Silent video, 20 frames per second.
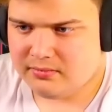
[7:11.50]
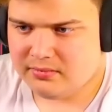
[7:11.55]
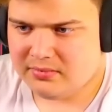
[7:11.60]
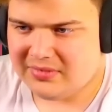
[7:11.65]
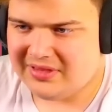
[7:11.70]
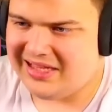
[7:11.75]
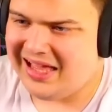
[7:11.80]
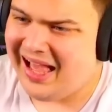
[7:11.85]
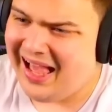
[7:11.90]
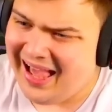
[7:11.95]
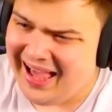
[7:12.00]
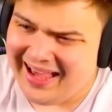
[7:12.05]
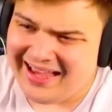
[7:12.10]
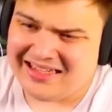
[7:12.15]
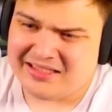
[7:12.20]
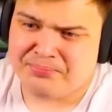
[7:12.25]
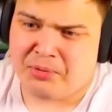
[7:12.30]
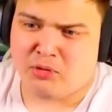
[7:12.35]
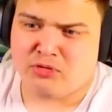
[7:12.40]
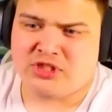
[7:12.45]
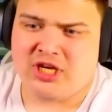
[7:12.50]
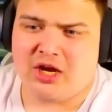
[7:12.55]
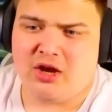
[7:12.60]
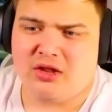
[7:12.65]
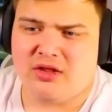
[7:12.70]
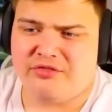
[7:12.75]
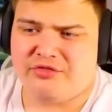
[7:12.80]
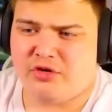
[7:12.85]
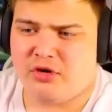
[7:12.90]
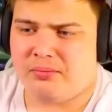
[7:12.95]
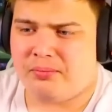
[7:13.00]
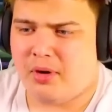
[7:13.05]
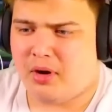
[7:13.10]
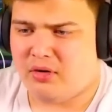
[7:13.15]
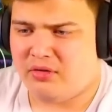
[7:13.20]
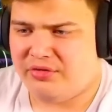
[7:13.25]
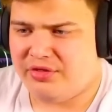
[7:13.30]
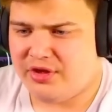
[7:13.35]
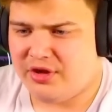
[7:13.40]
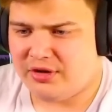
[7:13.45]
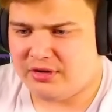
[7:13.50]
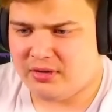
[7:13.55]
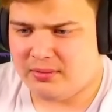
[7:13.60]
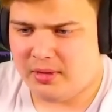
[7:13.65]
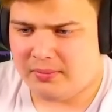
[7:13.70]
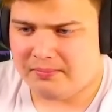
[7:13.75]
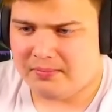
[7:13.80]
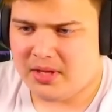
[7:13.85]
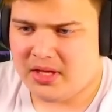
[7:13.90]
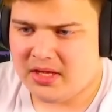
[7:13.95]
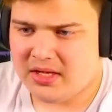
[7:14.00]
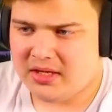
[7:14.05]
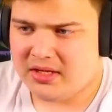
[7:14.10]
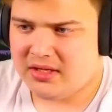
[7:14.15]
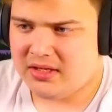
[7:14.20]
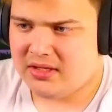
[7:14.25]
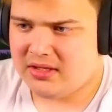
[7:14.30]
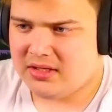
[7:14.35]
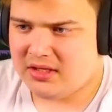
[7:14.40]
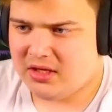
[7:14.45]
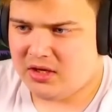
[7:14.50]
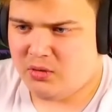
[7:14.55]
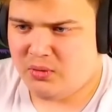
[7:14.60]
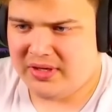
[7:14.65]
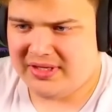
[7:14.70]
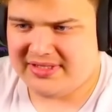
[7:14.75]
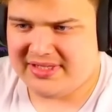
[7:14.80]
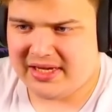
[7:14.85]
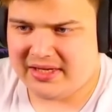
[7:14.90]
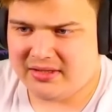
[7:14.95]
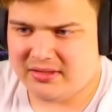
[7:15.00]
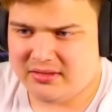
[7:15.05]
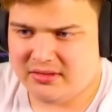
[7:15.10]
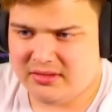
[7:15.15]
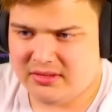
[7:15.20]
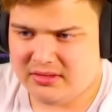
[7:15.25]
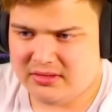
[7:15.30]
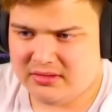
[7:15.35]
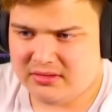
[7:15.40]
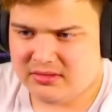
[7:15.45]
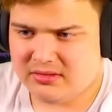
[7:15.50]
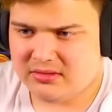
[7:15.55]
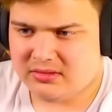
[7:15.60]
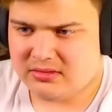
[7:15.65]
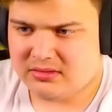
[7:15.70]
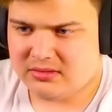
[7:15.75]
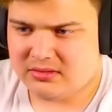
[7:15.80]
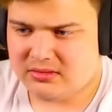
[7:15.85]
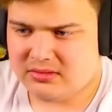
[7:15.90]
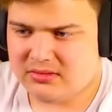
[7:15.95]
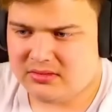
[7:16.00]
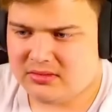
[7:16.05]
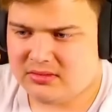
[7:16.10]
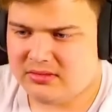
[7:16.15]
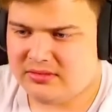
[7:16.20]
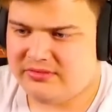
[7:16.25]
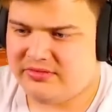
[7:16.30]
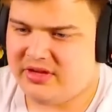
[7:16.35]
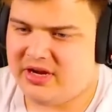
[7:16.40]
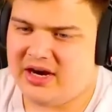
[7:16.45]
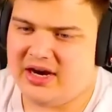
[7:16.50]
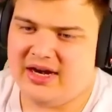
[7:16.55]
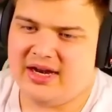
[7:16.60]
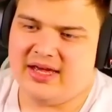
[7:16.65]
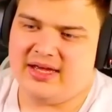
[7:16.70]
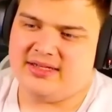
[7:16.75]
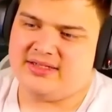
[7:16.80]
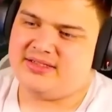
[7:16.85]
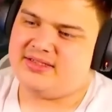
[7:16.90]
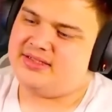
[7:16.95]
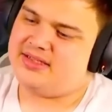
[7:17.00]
Nice, bro. Jack on the front, bottle third. Come on. Queen second. Very nice.